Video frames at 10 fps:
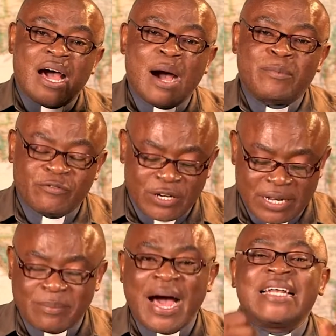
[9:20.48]
uplifted
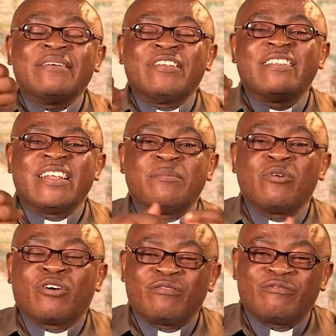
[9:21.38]
them. And even in the
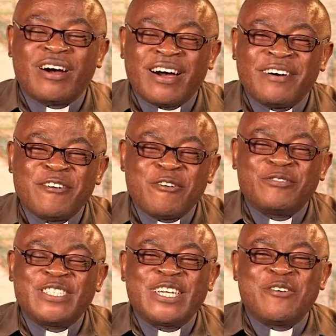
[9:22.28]
book of
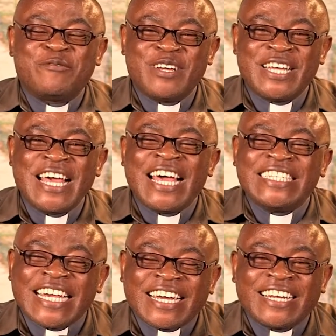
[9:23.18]

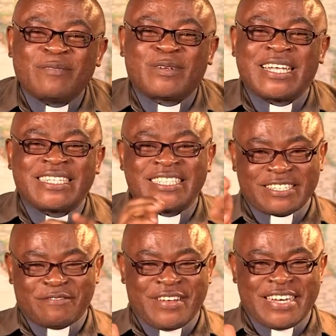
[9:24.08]
Ezekiel chapter
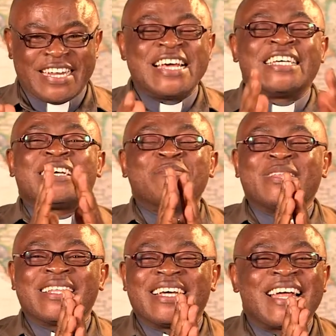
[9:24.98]
37,
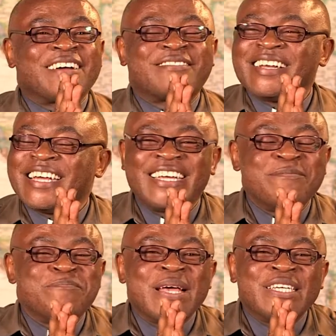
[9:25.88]
something that actually he
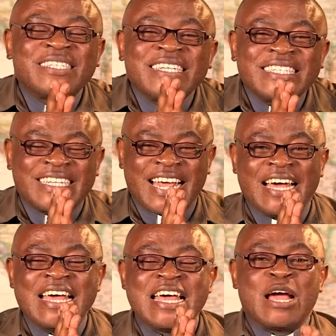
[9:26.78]
mentions
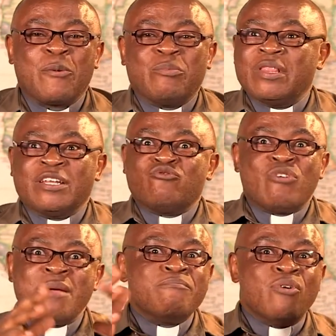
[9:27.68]
there, the
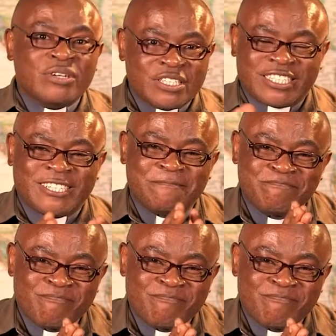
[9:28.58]
dry bones.